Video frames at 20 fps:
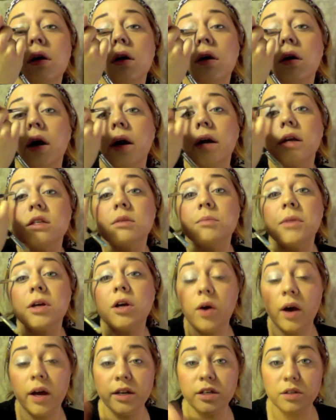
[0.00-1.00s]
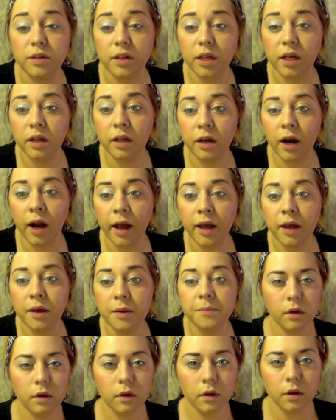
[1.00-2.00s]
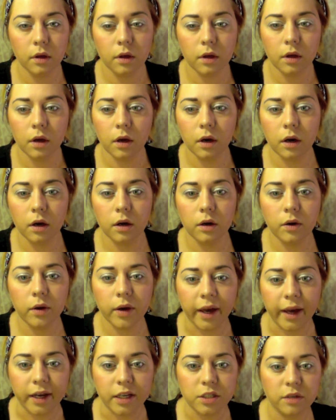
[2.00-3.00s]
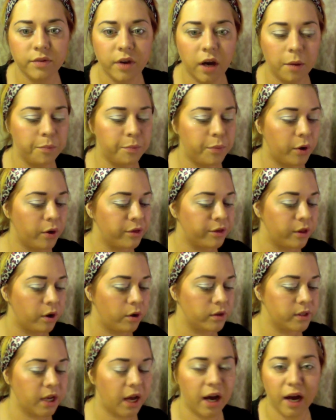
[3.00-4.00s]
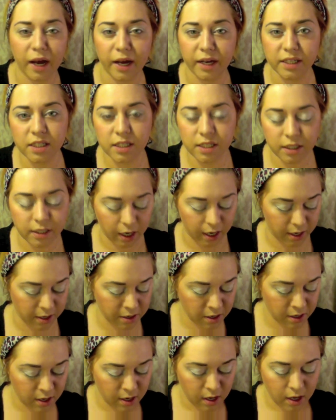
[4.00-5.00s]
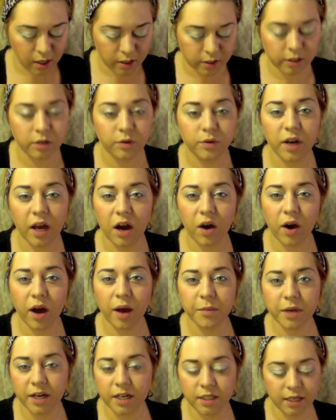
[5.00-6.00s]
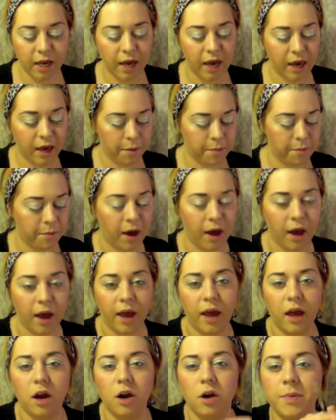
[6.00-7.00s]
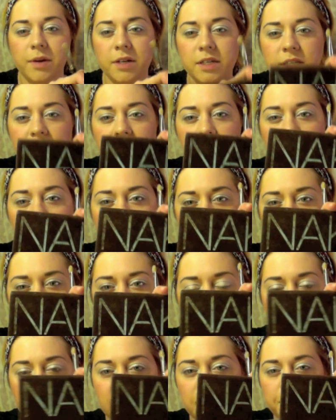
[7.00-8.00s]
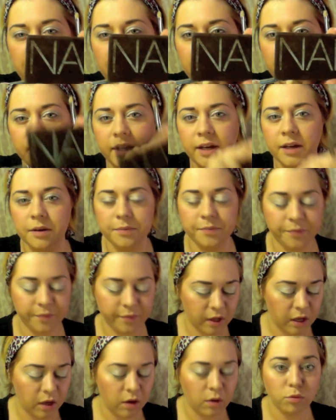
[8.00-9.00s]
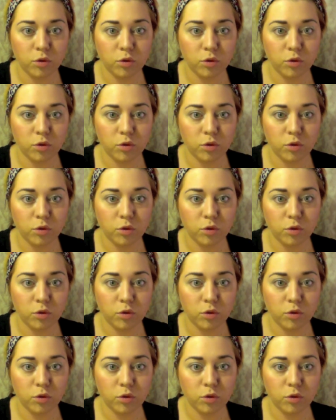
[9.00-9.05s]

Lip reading: Alright, so I'm going to go ahead and do the other eye. Okay, so I've gotten both those eyes done. So now I'm going to take my Urban Decay The Naked Palette,